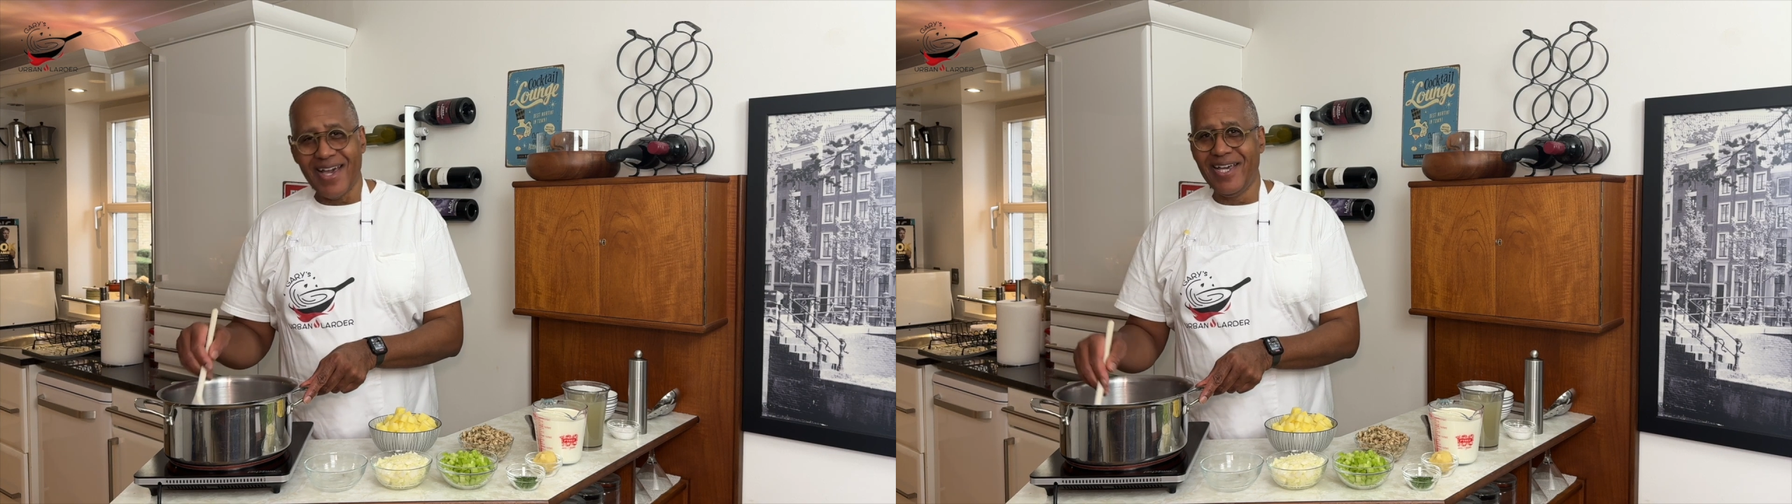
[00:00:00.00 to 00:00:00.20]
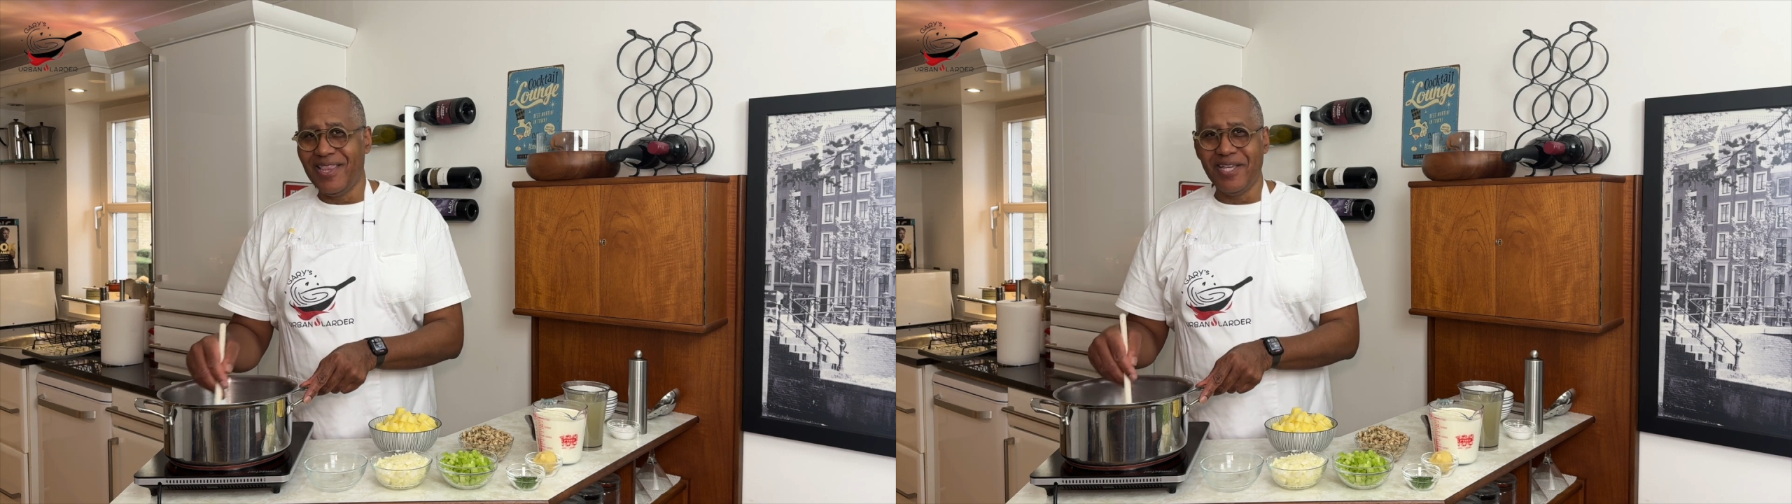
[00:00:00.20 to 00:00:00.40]

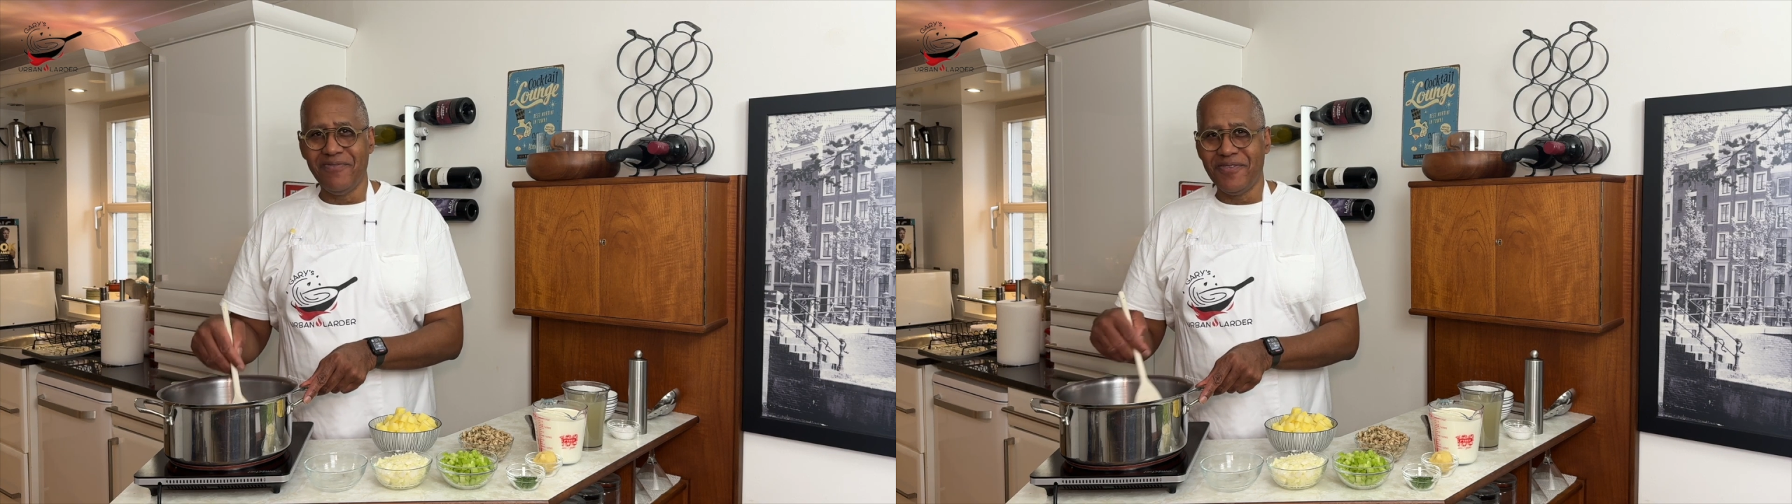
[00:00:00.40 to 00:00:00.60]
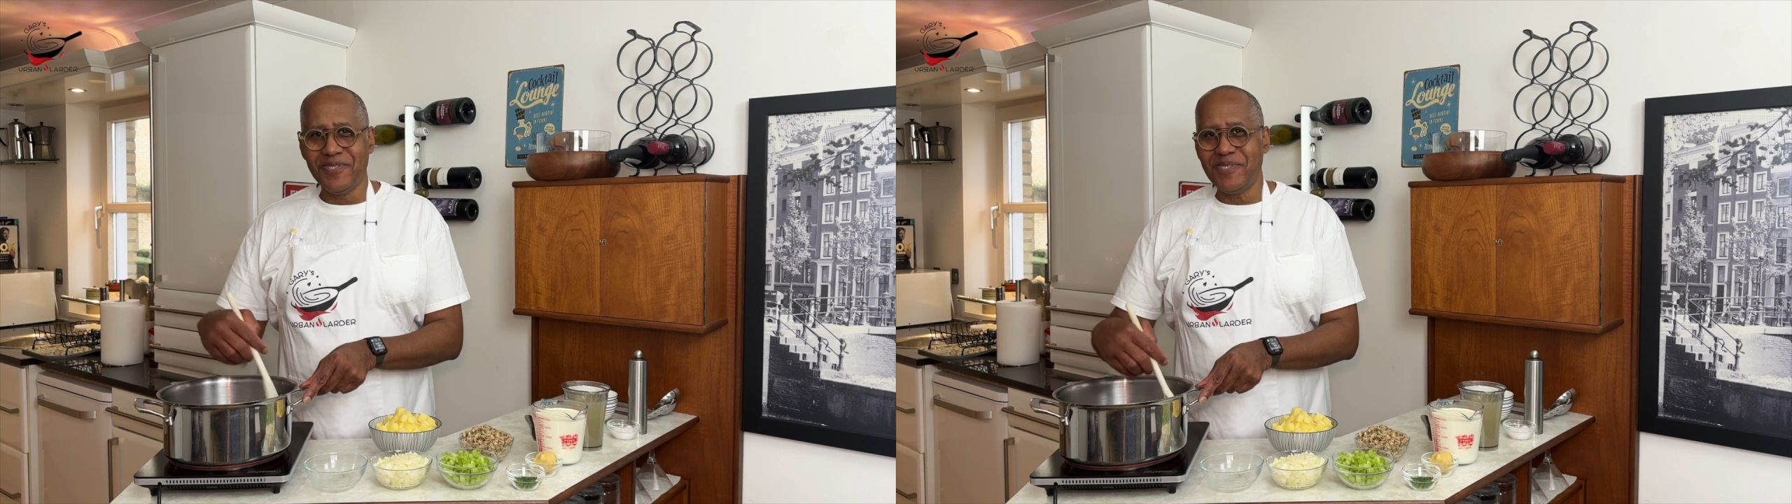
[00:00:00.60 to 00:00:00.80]
I
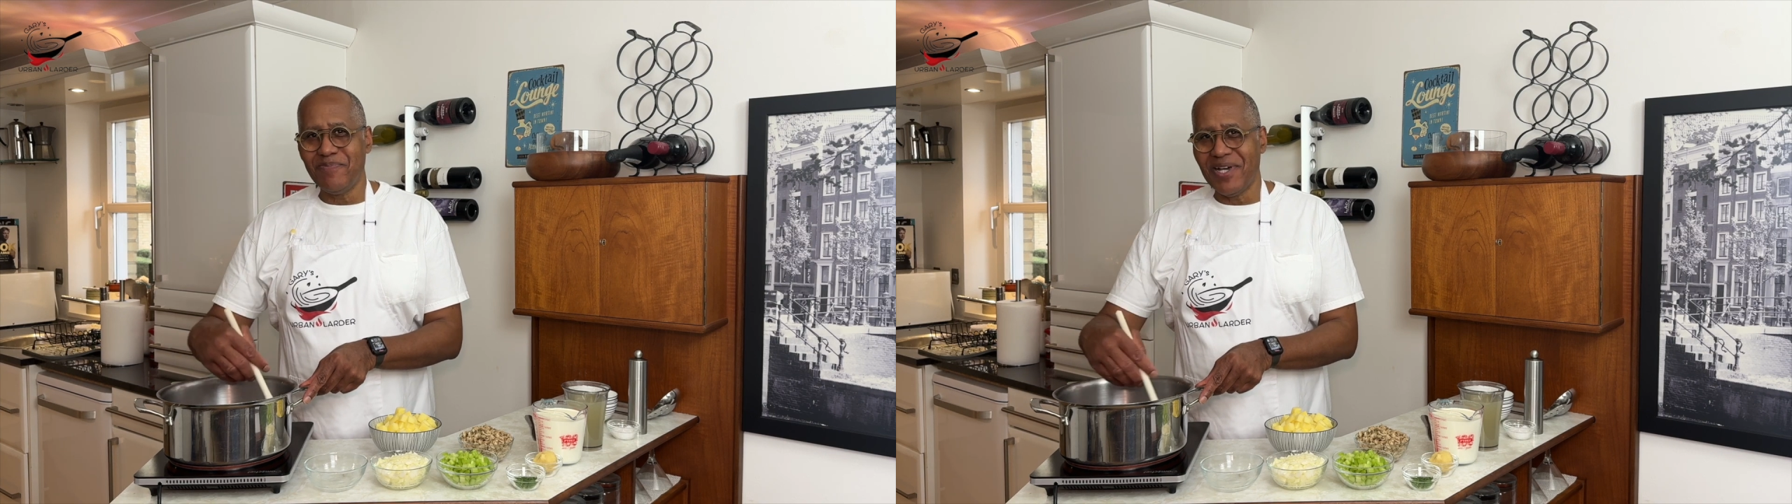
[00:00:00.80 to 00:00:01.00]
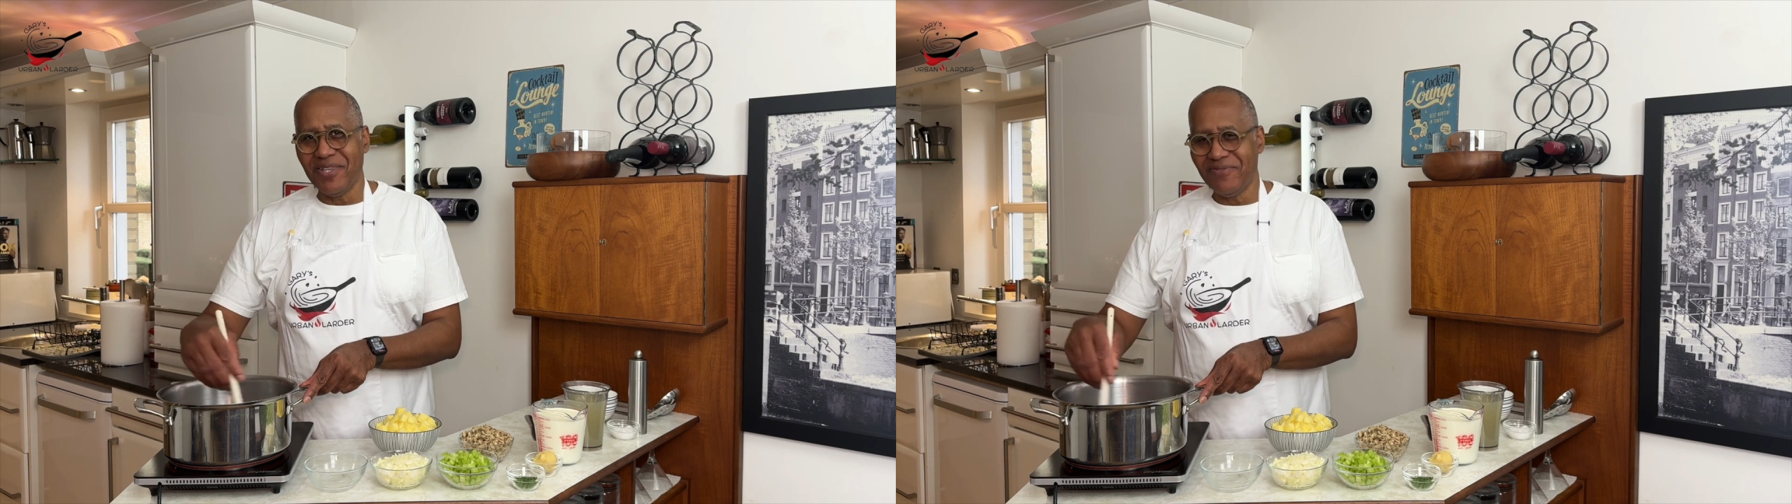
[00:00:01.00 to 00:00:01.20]
love the
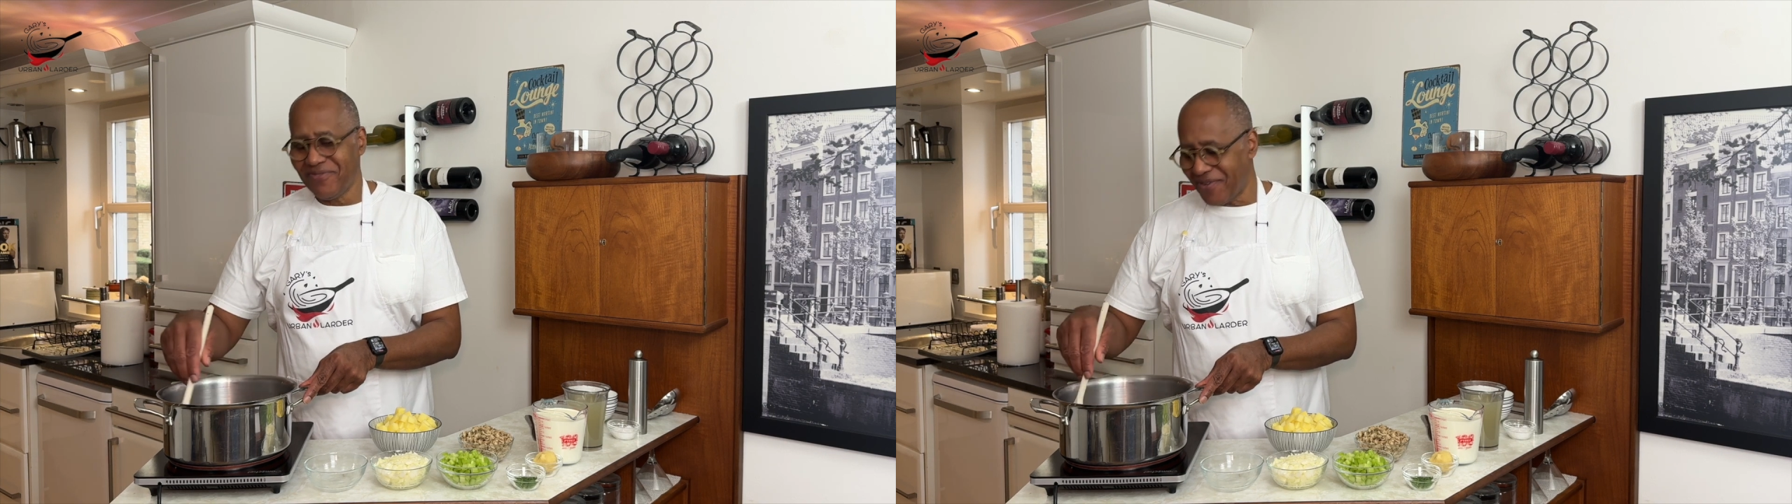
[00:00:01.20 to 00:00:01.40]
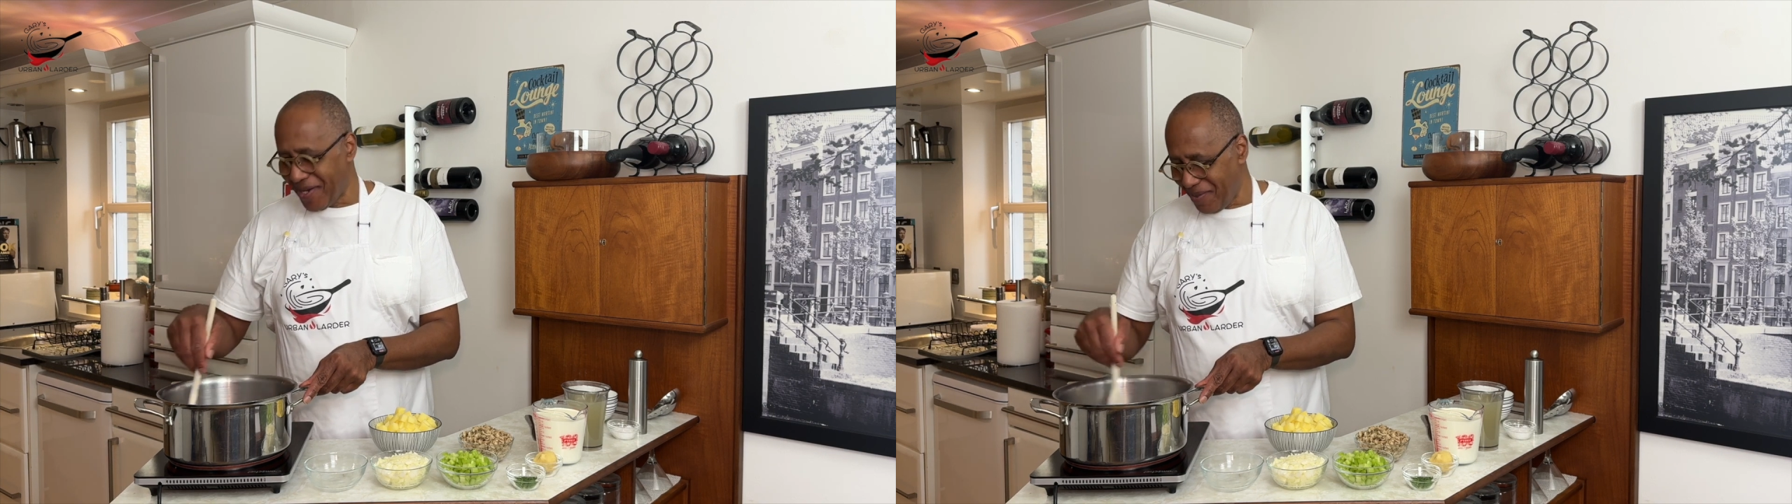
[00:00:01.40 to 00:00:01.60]
smell of
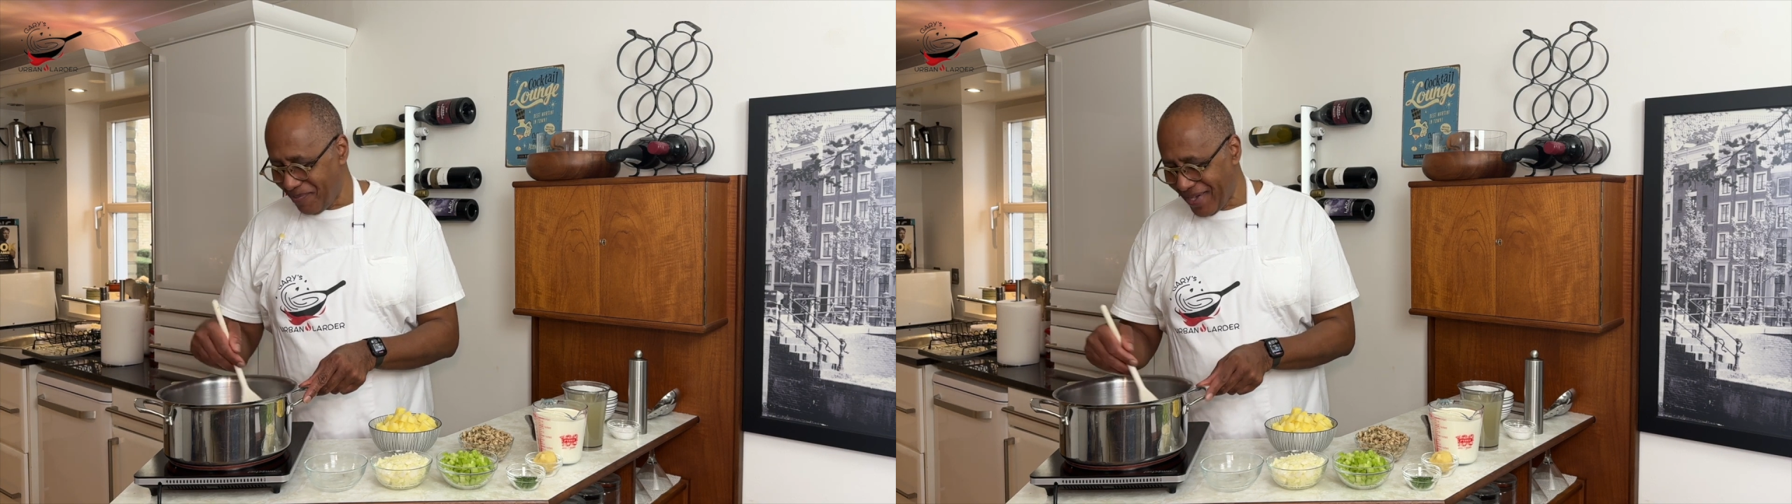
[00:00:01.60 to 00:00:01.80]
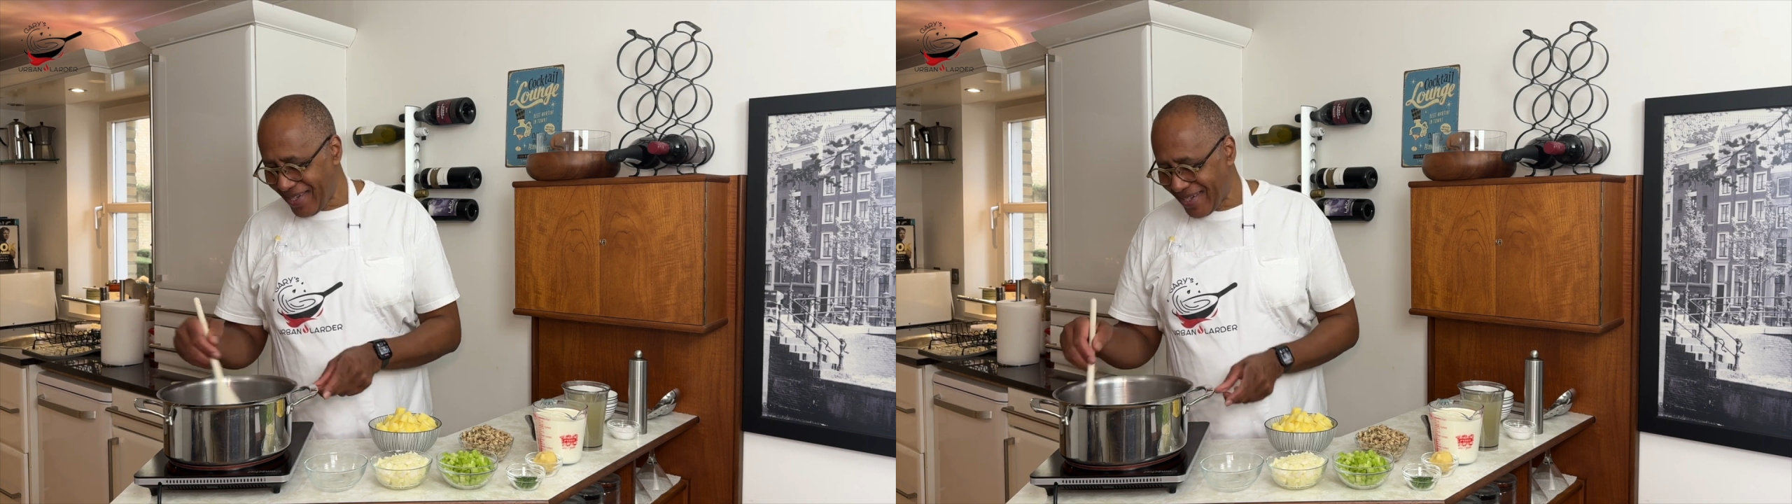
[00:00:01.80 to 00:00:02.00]
frying
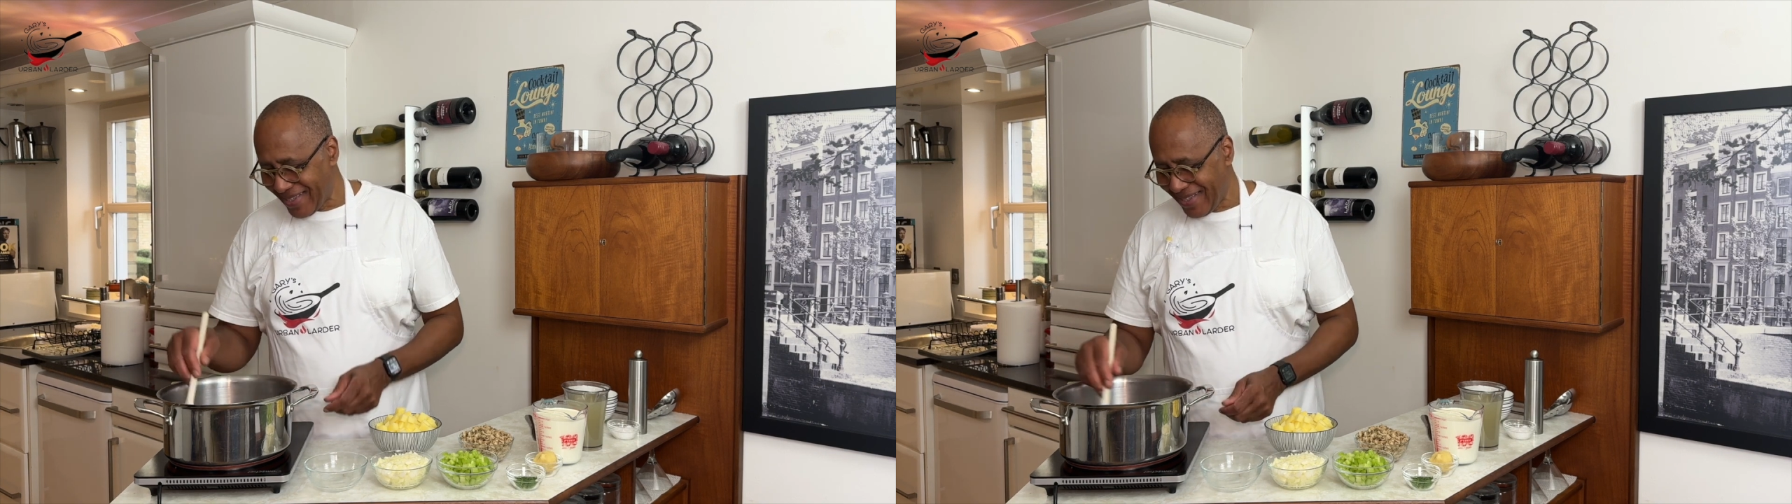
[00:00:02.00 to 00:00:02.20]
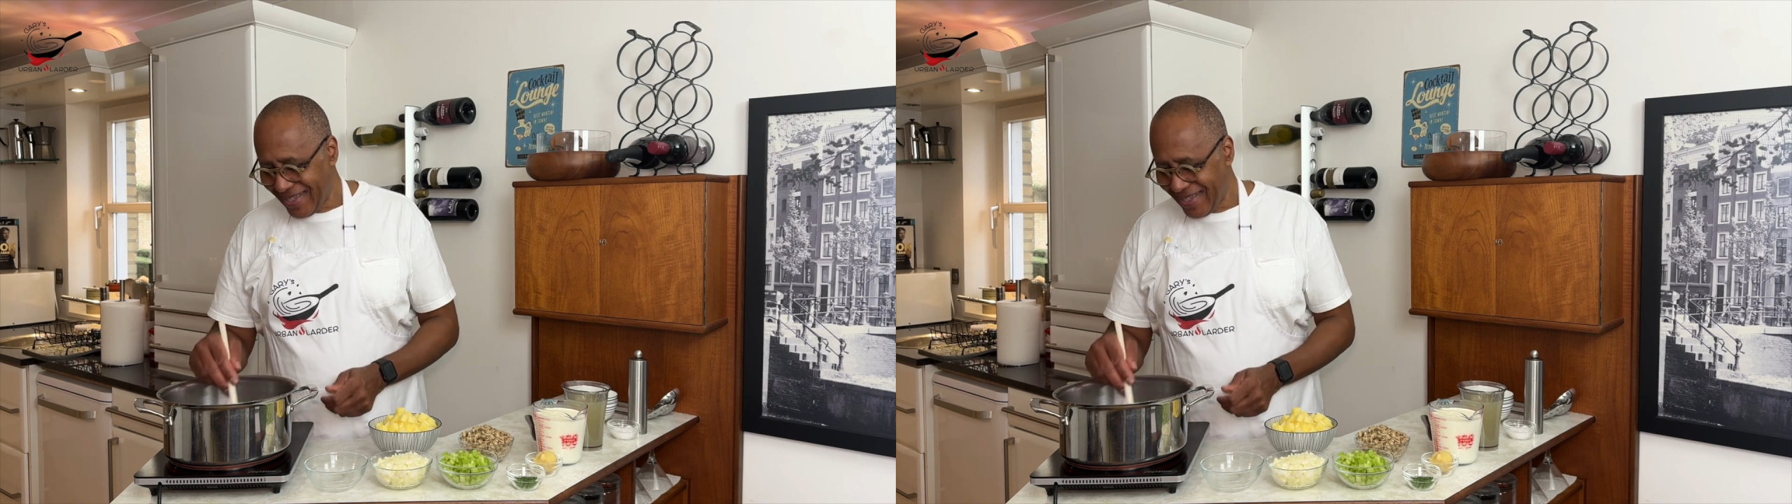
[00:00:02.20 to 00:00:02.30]
bacon.